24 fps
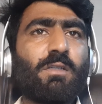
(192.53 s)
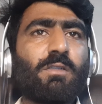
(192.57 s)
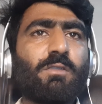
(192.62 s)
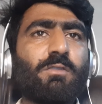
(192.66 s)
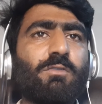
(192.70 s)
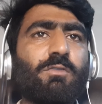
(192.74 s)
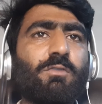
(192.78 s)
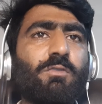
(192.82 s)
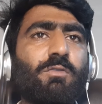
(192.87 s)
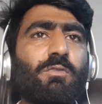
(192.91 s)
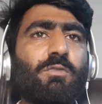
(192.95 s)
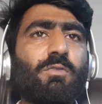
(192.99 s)

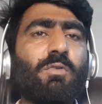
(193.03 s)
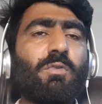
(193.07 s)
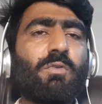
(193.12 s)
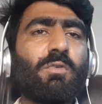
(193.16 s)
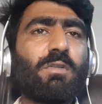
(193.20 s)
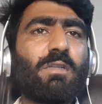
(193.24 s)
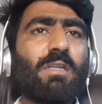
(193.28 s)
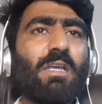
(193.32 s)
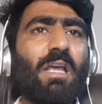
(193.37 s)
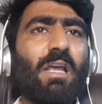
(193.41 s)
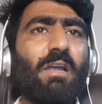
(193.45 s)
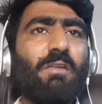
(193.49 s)
You
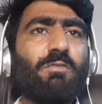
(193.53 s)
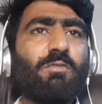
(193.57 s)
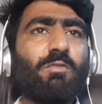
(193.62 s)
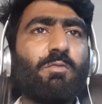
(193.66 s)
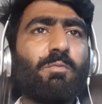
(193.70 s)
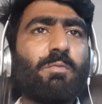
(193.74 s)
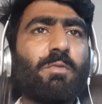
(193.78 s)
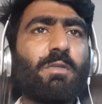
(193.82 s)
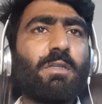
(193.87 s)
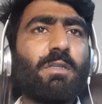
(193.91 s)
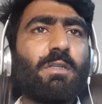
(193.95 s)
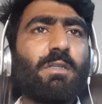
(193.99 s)
don't have to
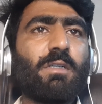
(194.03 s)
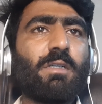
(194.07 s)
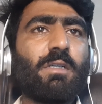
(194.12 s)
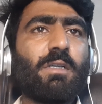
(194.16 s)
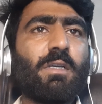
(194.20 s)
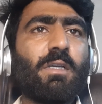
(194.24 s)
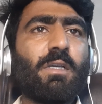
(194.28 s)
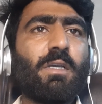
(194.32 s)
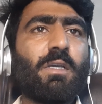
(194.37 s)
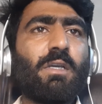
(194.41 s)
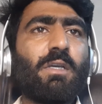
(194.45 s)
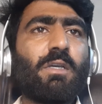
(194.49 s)
build
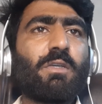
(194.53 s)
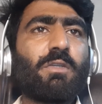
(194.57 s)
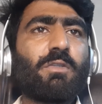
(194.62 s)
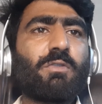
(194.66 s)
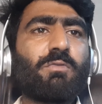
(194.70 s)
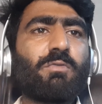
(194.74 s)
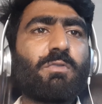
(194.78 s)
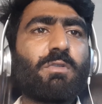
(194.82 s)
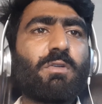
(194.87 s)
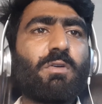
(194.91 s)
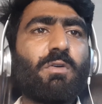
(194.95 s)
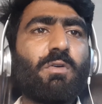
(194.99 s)

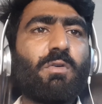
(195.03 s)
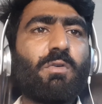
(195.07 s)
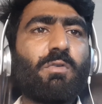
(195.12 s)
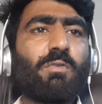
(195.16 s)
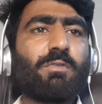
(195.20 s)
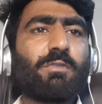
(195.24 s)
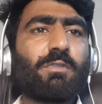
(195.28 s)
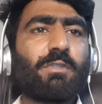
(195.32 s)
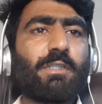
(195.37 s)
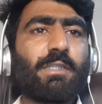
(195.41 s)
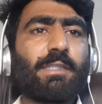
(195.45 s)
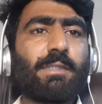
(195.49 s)
your
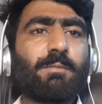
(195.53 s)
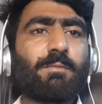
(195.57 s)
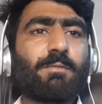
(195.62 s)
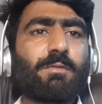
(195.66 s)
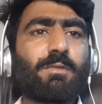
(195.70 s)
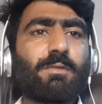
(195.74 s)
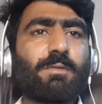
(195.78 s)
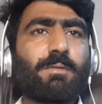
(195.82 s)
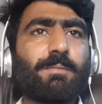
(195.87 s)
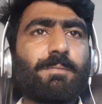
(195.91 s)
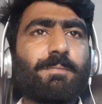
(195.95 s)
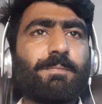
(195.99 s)
own themes